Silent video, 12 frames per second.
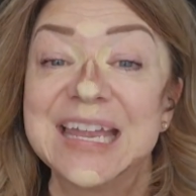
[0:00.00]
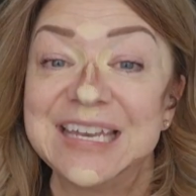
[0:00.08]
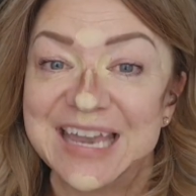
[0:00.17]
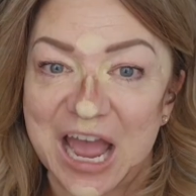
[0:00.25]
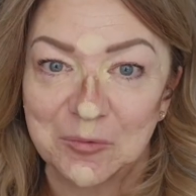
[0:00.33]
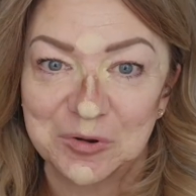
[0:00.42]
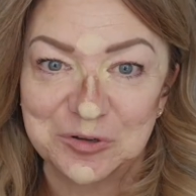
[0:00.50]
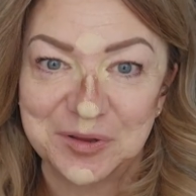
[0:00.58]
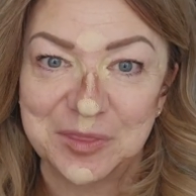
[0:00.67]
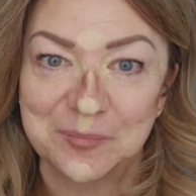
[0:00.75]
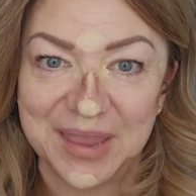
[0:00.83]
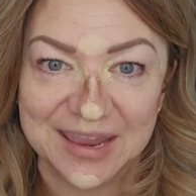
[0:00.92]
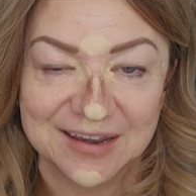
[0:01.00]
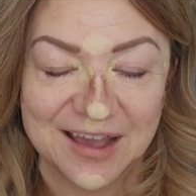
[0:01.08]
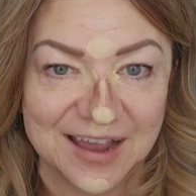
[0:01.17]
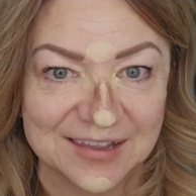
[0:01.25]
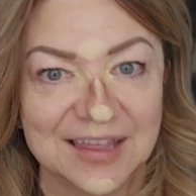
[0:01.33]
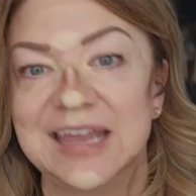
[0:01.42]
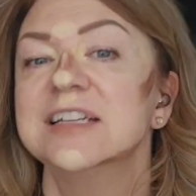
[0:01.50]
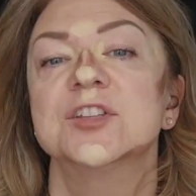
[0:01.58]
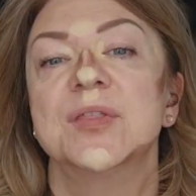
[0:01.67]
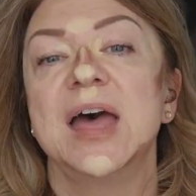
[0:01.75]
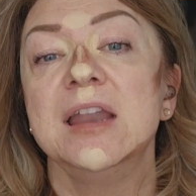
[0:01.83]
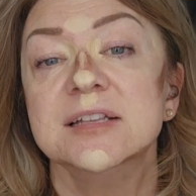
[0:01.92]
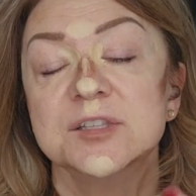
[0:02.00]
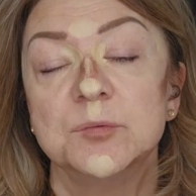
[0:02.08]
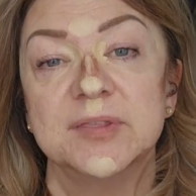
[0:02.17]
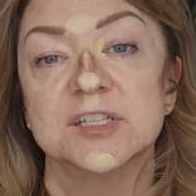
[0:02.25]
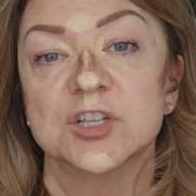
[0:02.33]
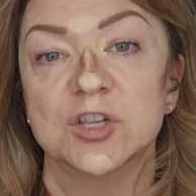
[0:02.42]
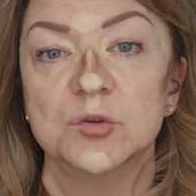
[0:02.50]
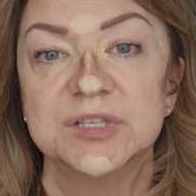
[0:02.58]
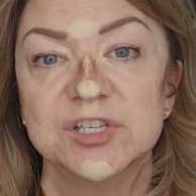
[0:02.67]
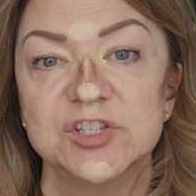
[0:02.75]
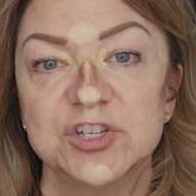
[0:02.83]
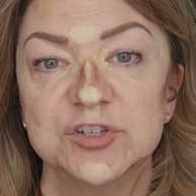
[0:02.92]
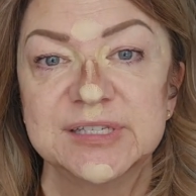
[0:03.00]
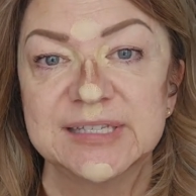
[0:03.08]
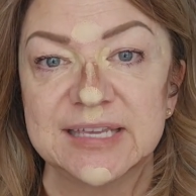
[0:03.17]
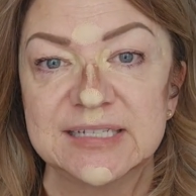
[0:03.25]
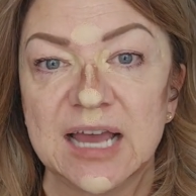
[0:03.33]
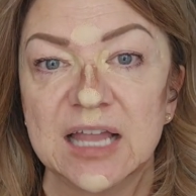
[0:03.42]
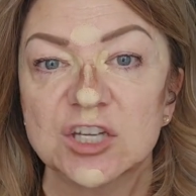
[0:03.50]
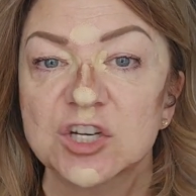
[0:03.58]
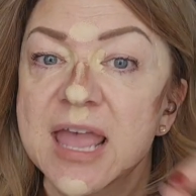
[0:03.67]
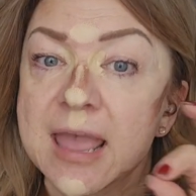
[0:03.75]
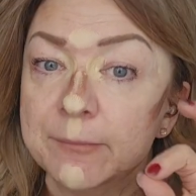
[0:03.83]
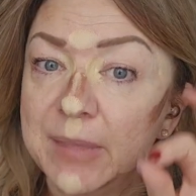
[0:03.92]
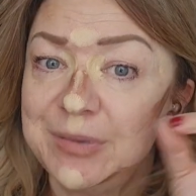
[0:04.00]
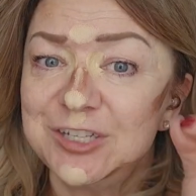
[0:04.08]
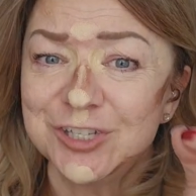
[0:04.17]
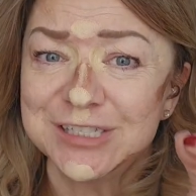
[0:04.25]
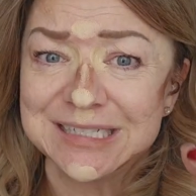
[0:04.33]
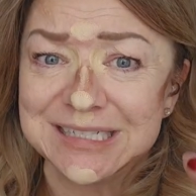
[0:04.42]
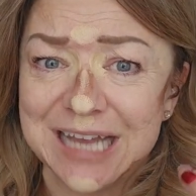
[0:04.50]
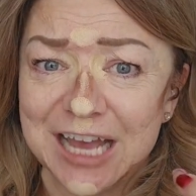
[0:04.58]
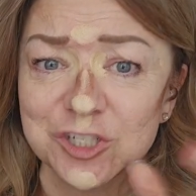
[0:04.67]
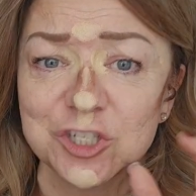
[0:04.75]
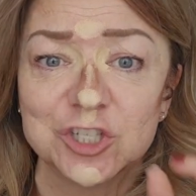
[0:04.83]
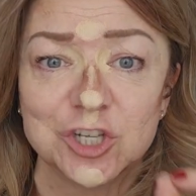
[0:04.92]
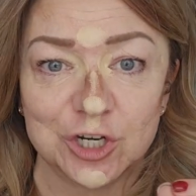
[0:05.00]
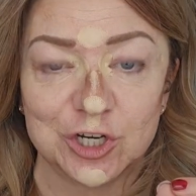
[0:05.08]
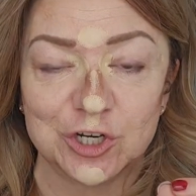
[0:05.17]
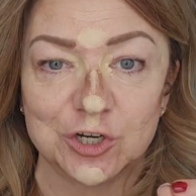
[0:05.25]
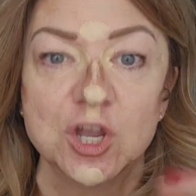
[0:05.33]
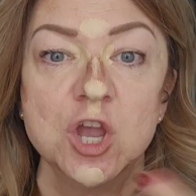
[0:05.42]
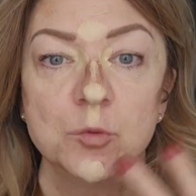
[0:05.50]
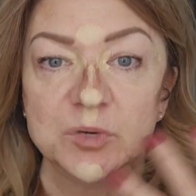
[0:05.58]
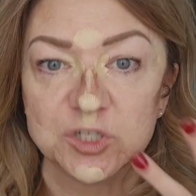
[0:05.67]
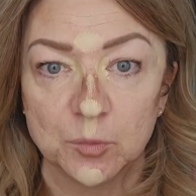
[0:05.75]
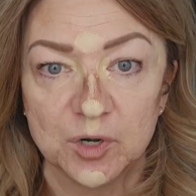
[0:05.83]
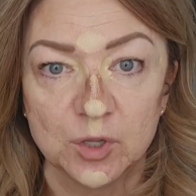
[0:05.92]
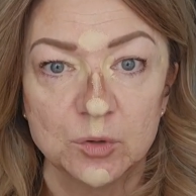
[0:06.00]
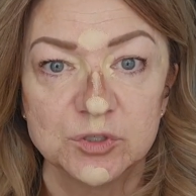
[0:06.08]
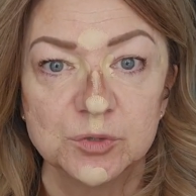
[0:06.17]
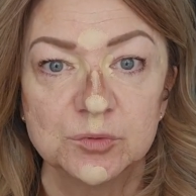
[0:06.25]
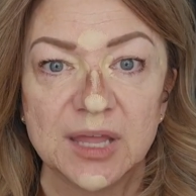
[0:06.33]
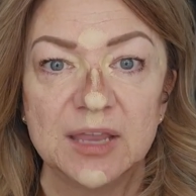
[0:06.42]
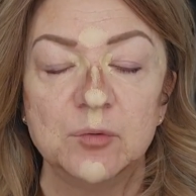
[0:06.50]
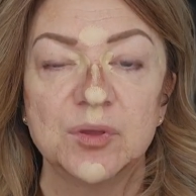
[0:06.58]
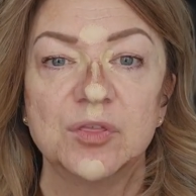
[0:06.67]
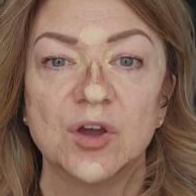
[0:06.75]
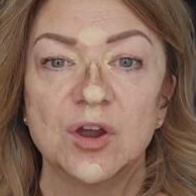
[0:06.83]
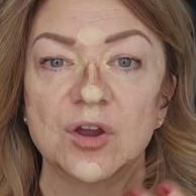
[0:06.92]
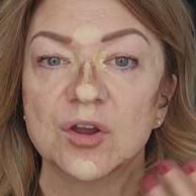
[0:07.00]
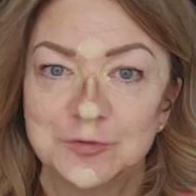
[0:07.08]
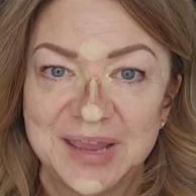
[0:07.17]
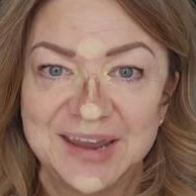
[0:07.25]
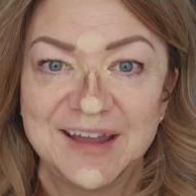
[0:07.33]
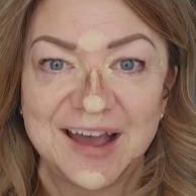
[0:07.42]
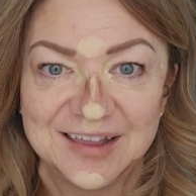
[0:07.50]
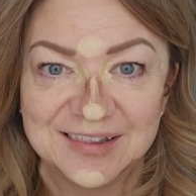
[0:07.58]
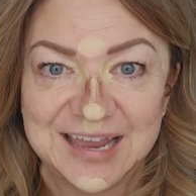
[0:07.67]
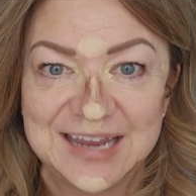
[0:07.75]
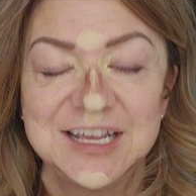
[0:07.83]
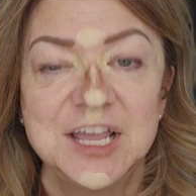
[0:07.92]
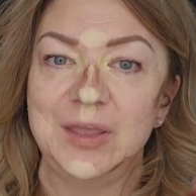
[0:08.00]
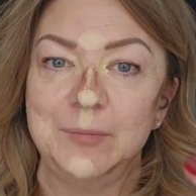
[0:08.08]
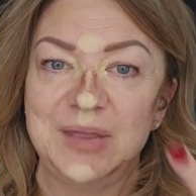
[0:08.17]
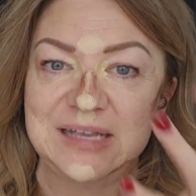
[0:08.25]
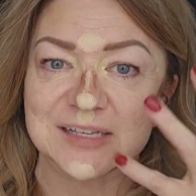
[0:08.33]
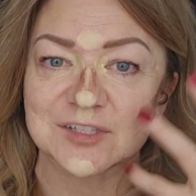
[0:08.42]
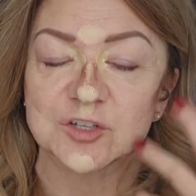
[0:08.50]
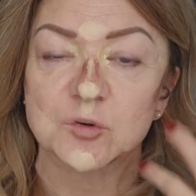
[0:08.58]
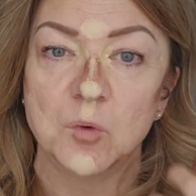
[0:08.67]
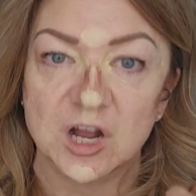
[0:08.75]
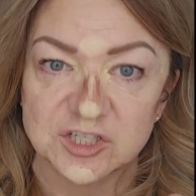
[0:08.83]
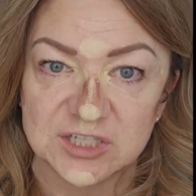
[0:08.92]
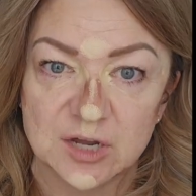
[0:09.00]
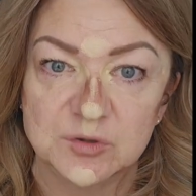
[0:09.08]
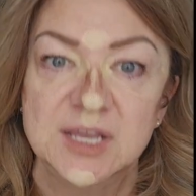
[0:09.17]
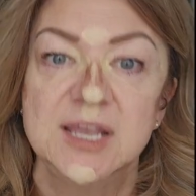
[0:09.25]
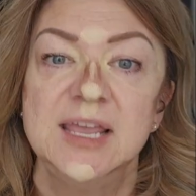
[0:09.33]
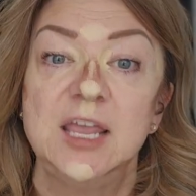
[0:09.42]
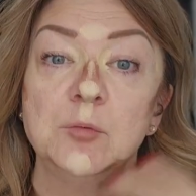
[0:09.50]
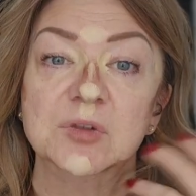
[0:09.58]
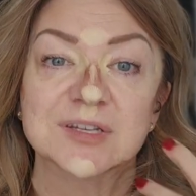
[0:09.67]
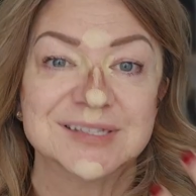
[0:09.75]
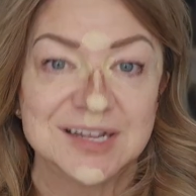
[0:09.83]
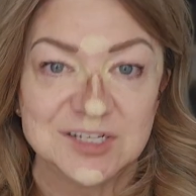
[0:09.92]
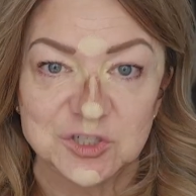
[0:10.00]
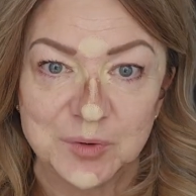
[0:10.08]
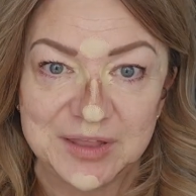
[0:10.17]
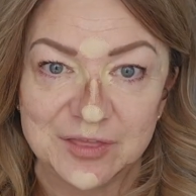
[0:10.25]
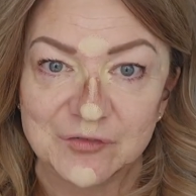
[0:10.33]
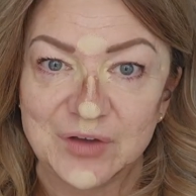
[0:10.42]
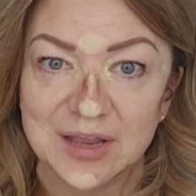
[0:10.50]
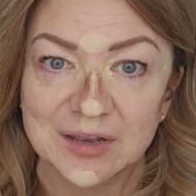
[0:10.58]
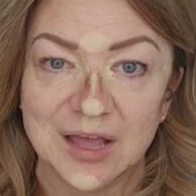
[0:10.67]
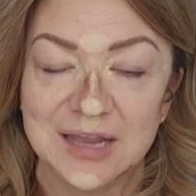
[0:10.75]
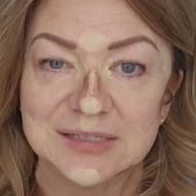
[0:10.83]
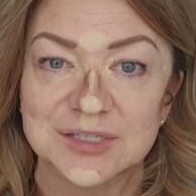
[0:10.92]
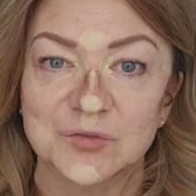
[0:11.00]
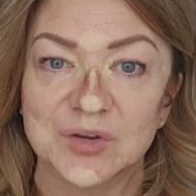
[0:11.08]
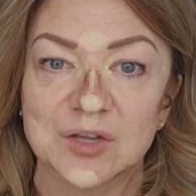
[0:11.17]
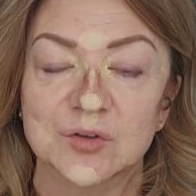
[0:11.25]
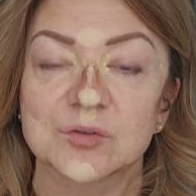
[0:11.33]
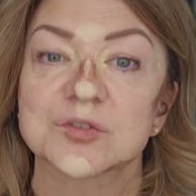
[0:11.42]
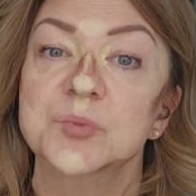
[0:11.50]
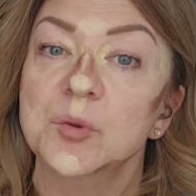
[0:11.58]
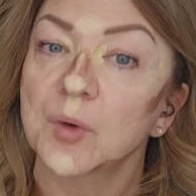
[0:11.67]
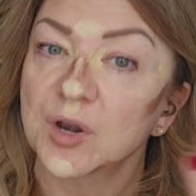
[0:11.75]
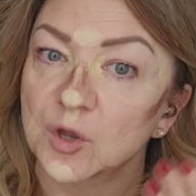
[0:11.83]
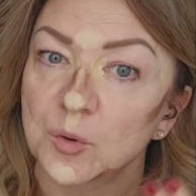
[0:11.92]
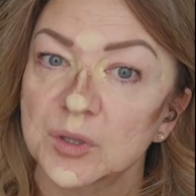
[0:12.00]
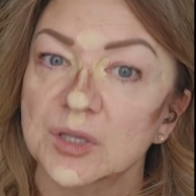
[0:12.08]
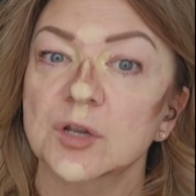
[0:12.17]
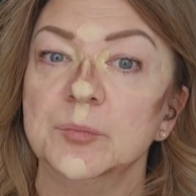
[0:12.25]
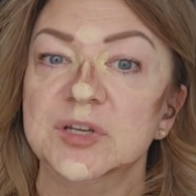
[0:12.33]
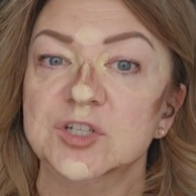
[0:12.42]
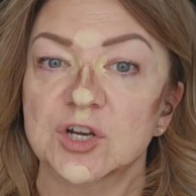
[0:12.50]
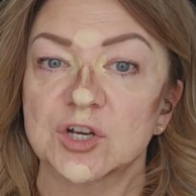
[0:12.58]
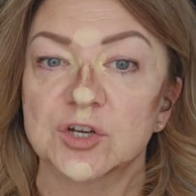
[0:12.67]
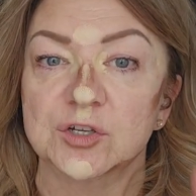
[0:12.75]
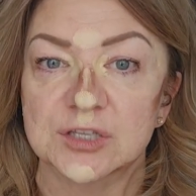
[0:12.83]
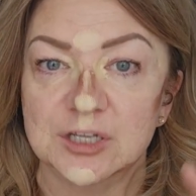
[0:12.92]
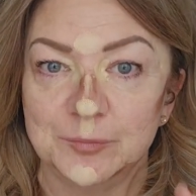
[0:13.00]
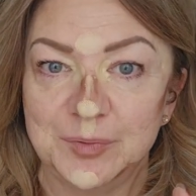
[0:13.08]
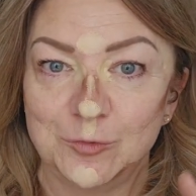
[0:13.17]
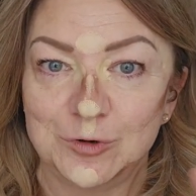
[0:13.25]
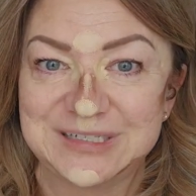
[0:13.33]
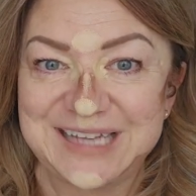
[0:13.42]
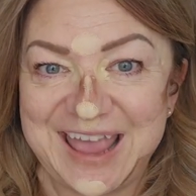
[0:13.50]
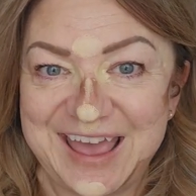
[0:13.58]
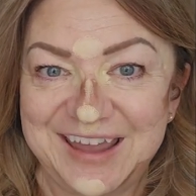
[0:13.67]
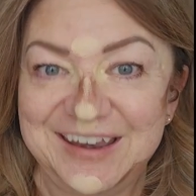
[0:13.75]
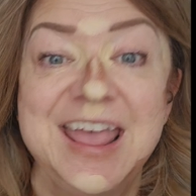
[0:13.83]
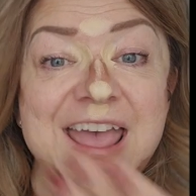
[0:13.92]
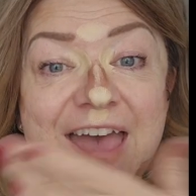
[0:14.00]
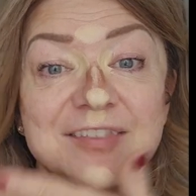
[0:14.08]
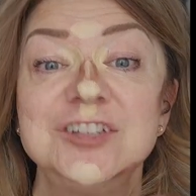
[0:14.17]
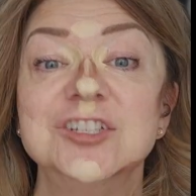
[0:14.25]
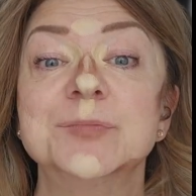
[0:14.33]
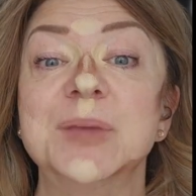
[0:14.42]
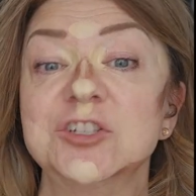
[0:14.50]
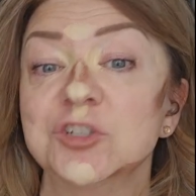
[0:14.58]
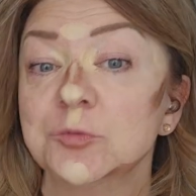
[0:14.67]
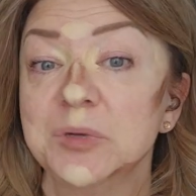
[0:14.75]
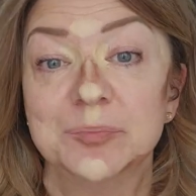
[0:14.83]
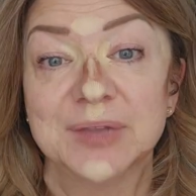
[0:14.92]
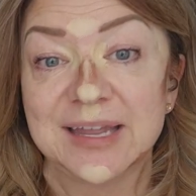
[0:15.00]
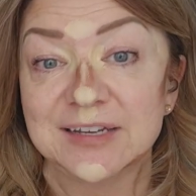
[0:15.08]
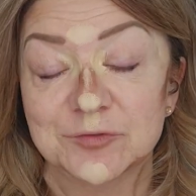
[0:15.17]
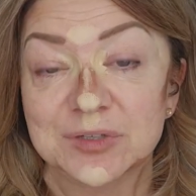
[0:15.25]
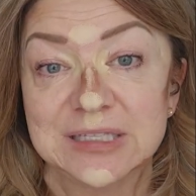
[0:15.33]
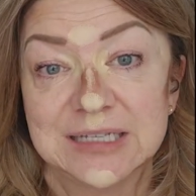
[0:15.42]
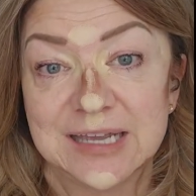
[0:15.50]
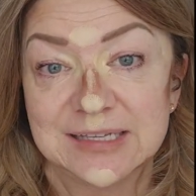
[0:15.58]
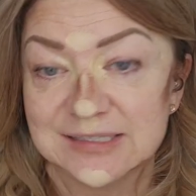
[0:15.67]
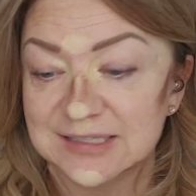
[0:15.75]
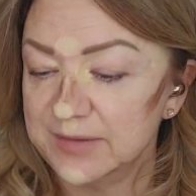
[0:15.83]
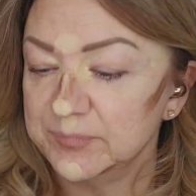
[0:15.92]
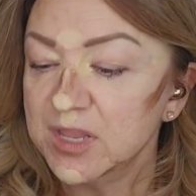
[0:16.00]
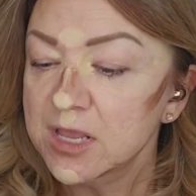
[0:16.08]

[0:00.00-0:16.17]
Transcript: Now we're doing the main highlight. So that is the one that's closest to your skin color, maybe just a touch darker. We don't want to go too light with our main highlight. It makes us look washed out. It will accentuate the fine lines and wrinkles. We want to go a little bit darker, a little bit more tan, and then just make sure we blend really nicely.